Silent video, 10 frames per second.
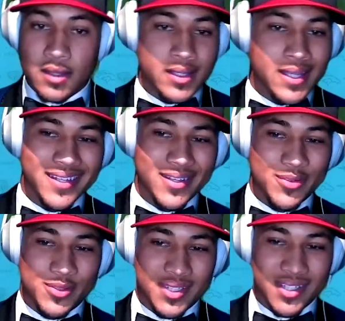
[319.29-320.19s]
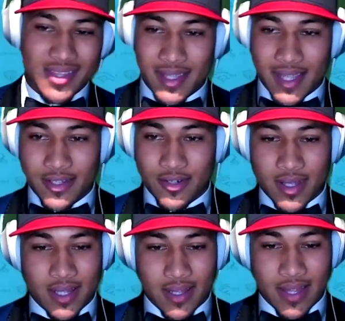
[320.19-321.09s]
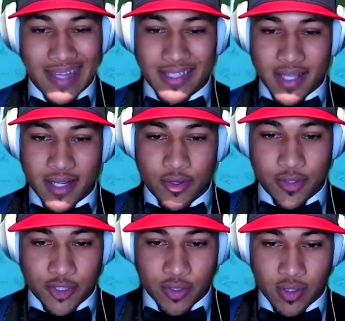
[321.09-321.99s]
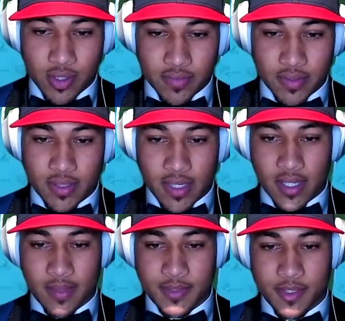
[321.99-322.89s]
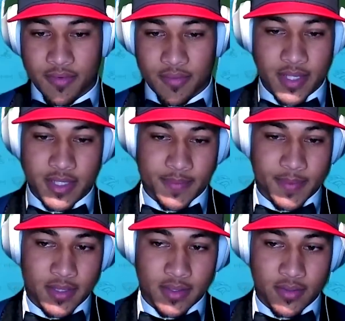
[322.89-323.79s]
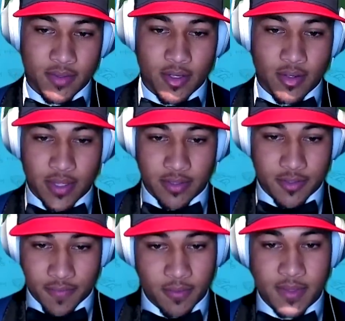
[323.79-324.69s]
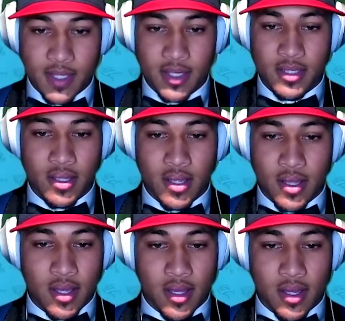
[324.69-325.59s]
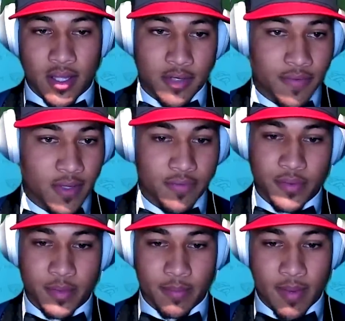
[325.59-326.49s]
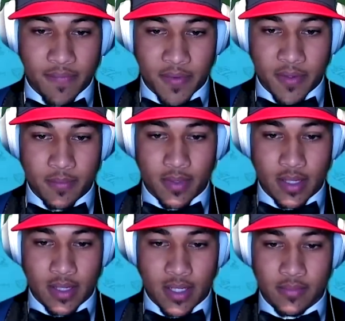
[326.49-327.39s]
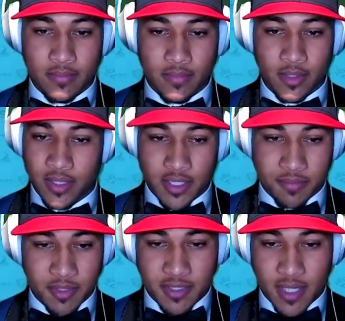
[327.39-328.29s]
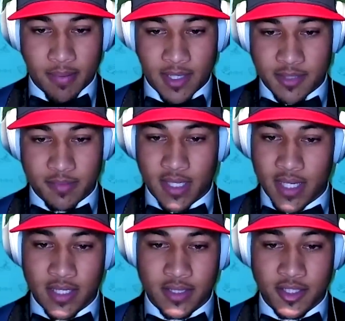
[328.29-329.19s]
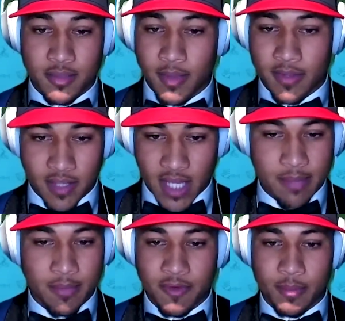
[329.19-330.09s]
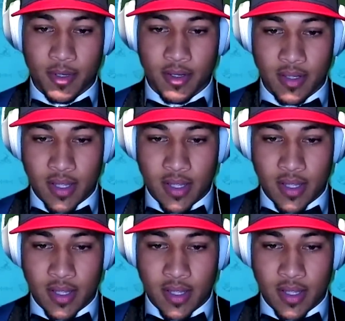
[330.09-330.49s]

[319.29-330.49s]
Yeah, that was another thing I just had no control over. So for me, it's been, you know, whether it's film study, NFL film or my film, learning as much as I possibly can just about the game of football